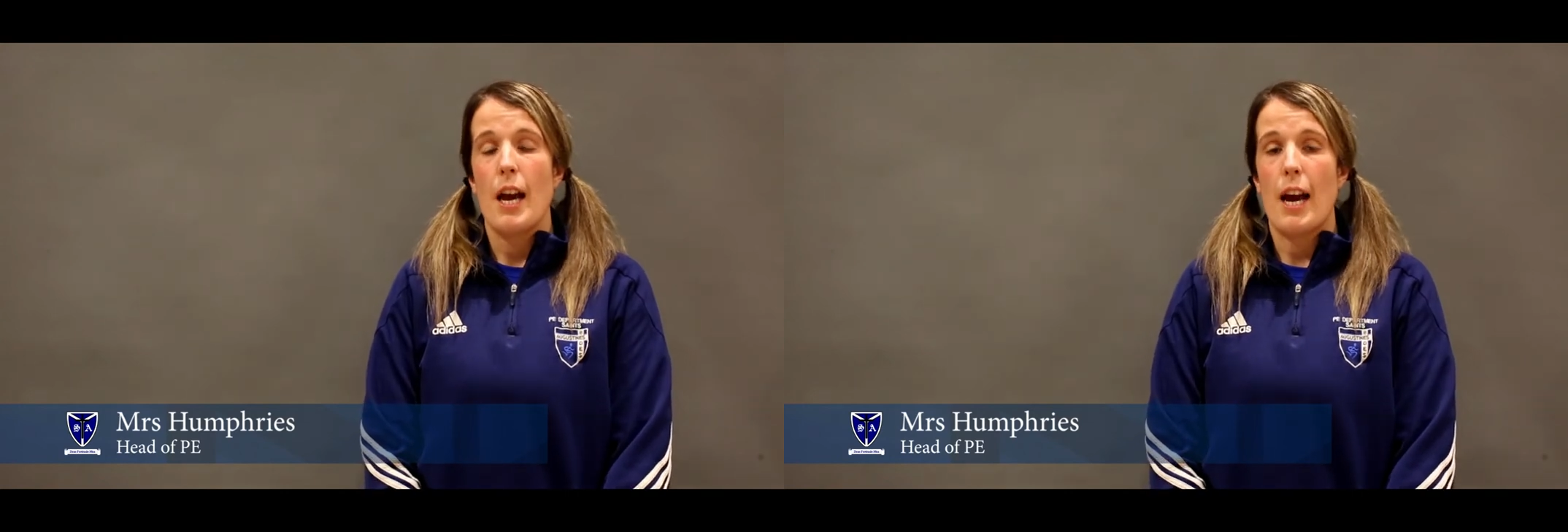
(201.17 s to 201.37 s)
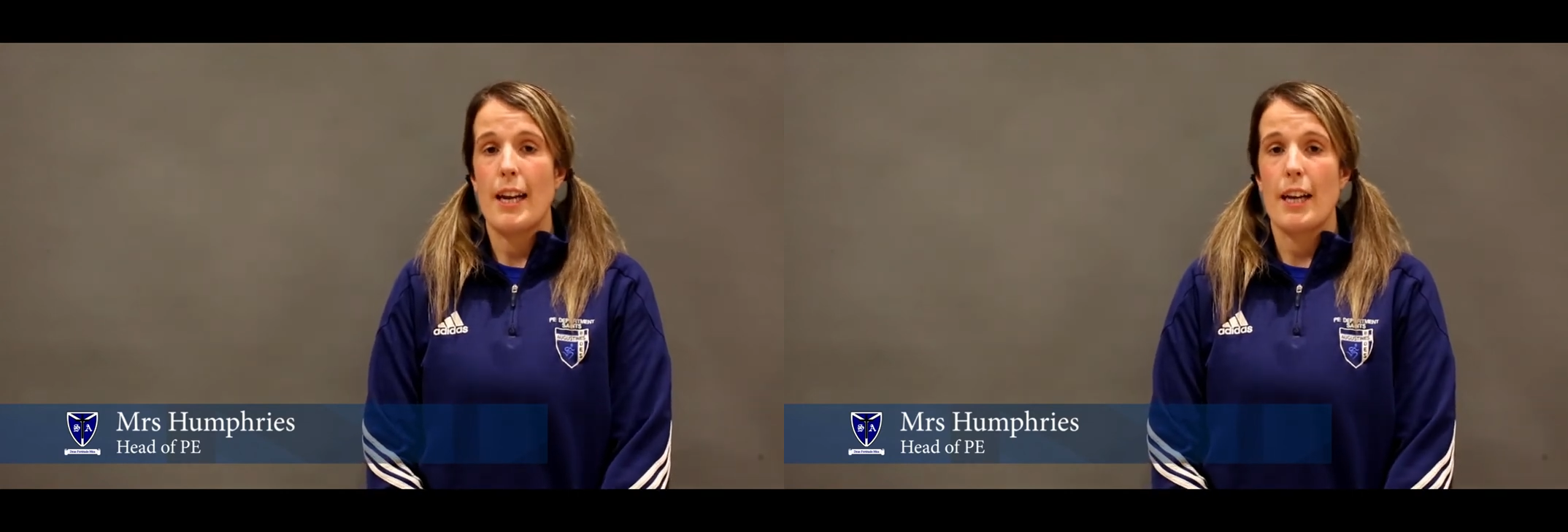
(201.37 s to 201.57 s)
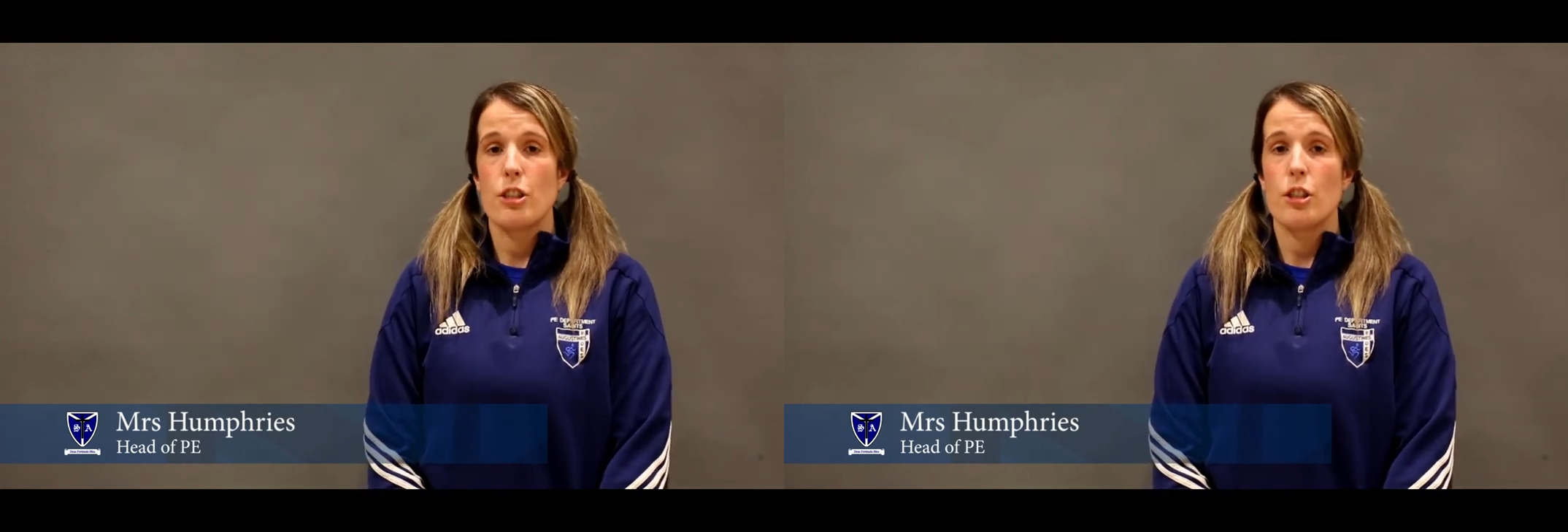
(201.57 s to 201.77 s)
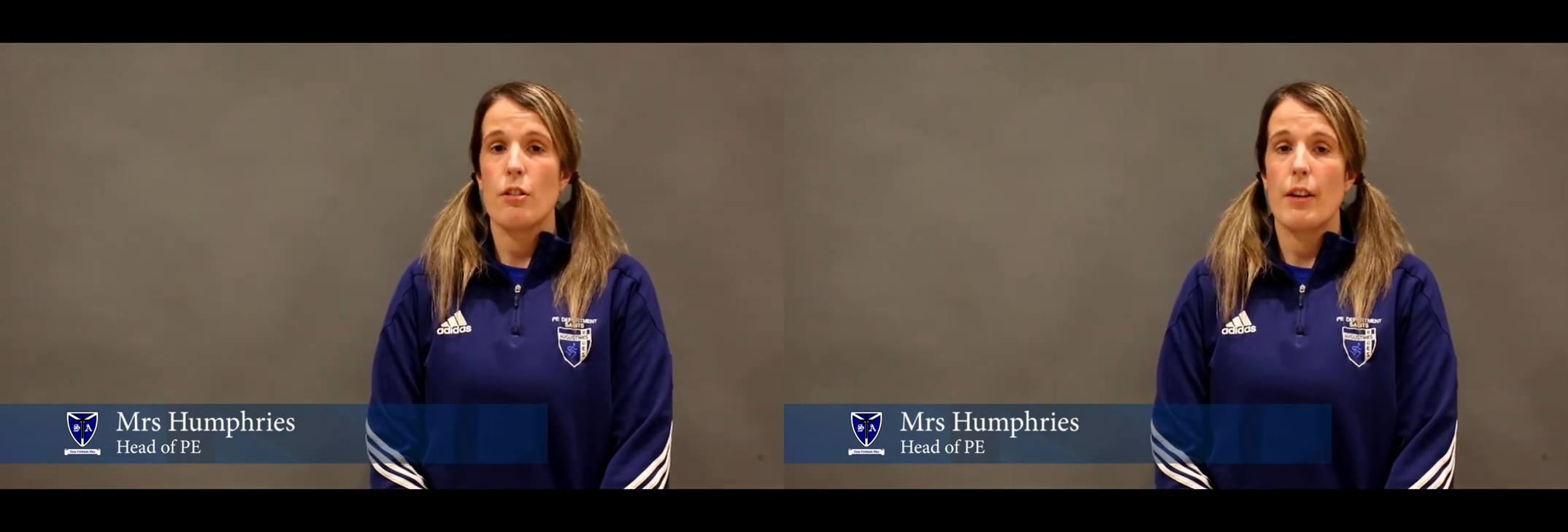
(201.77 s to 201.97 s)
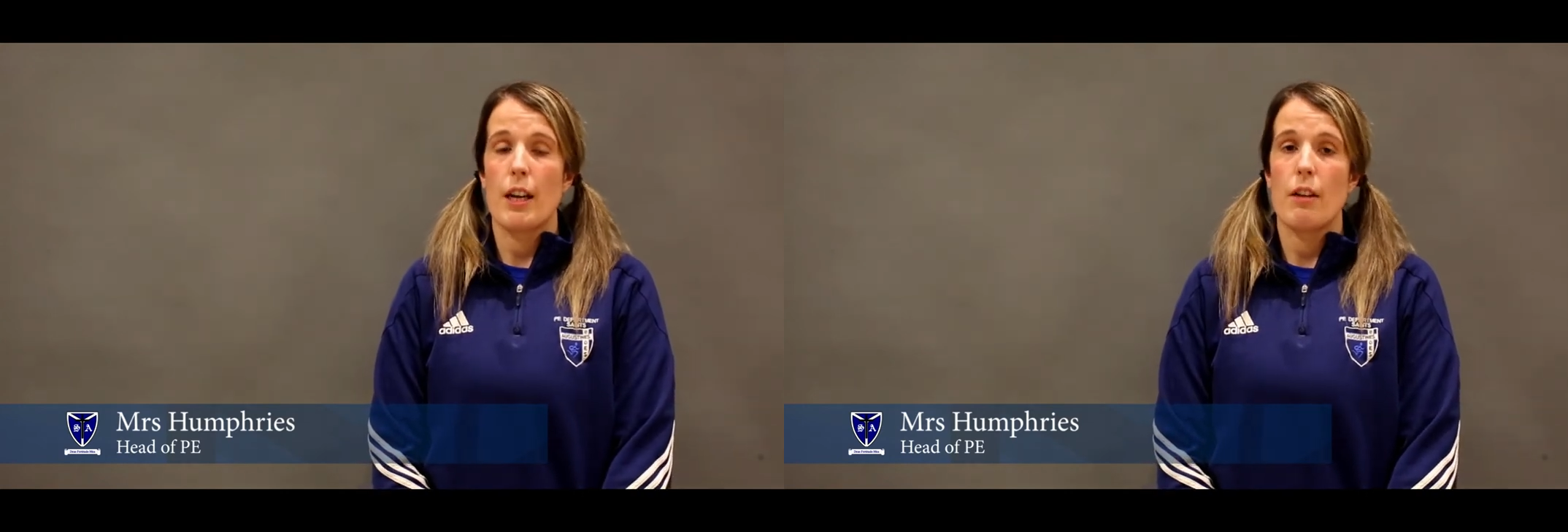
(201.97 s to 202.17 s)
and
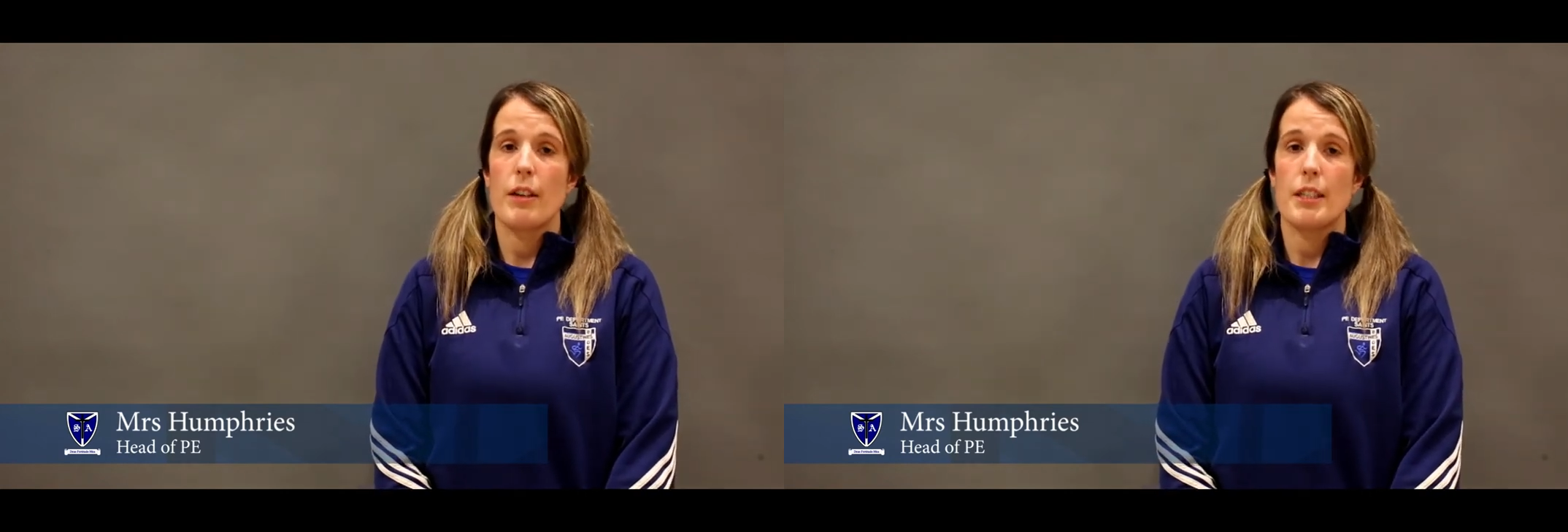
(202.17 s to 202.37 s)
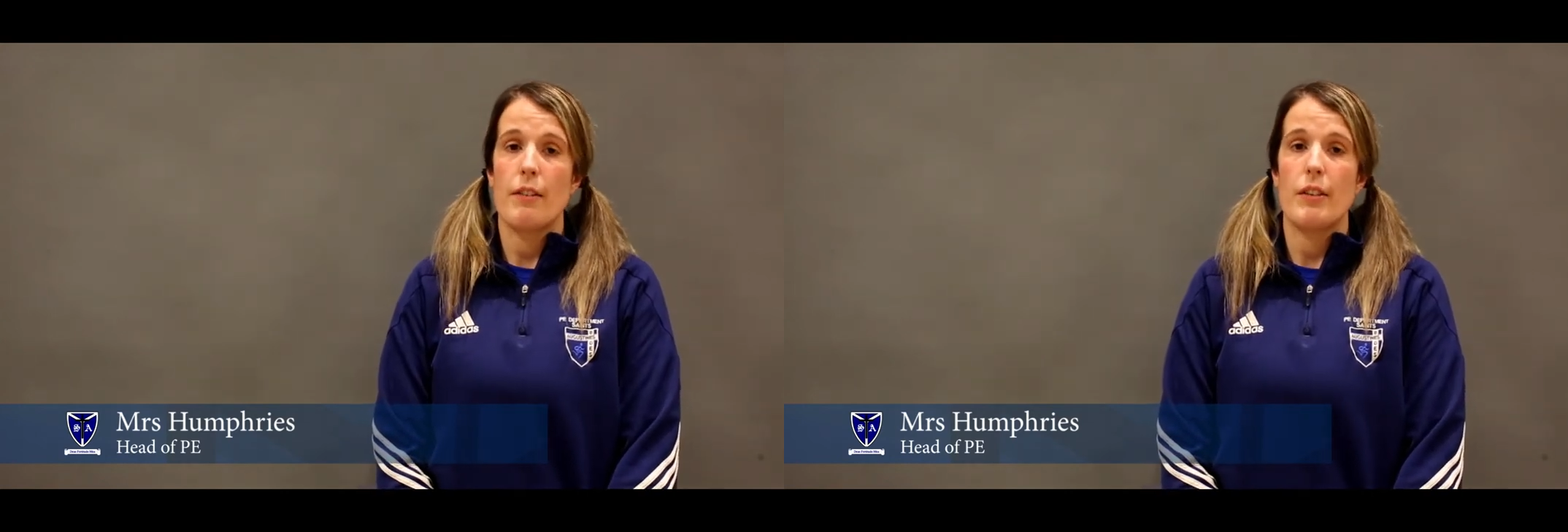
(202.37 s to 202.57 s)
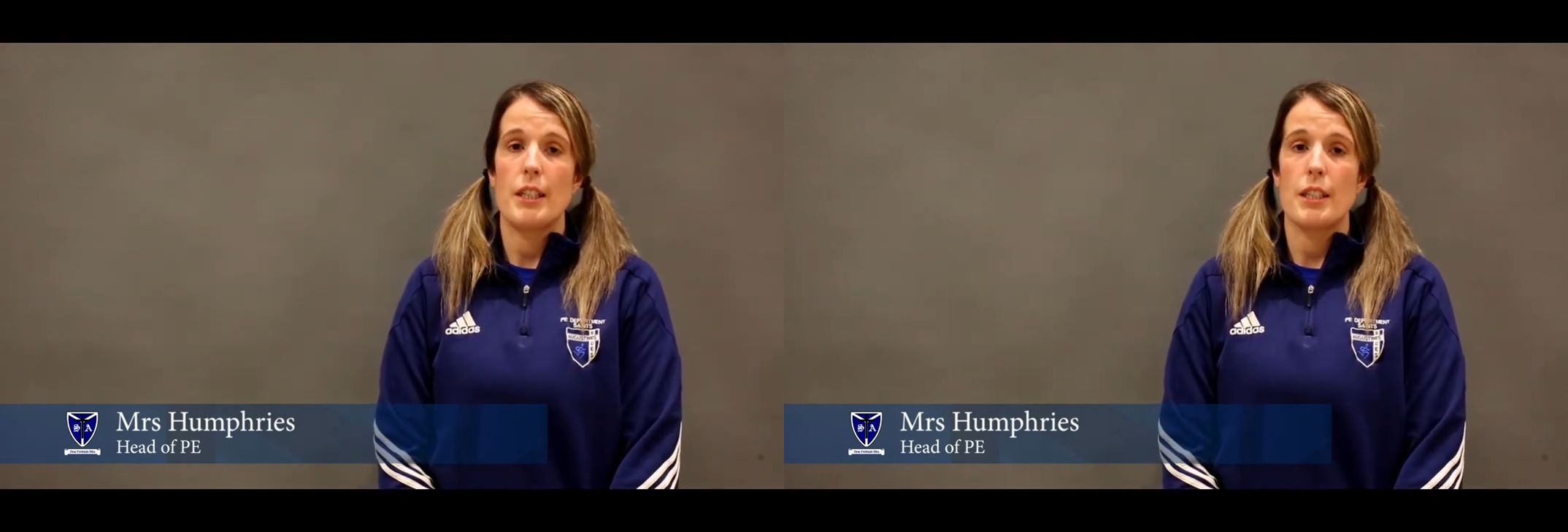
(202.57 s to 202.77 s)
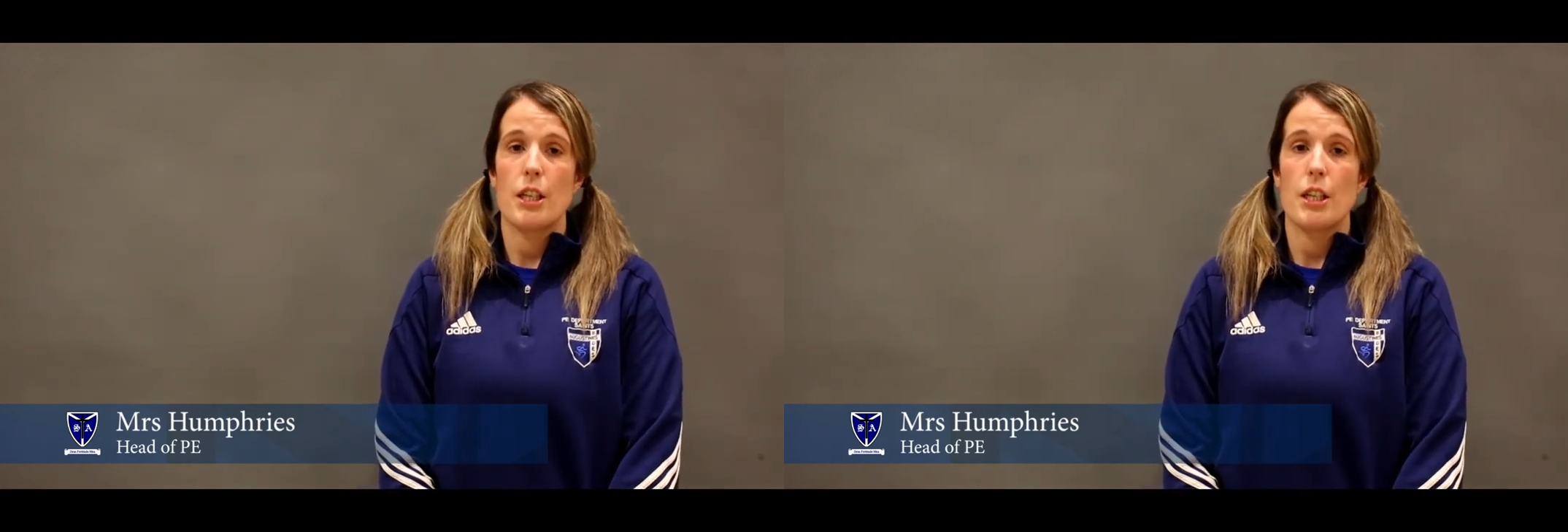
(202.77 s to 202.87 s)
extracurricular activities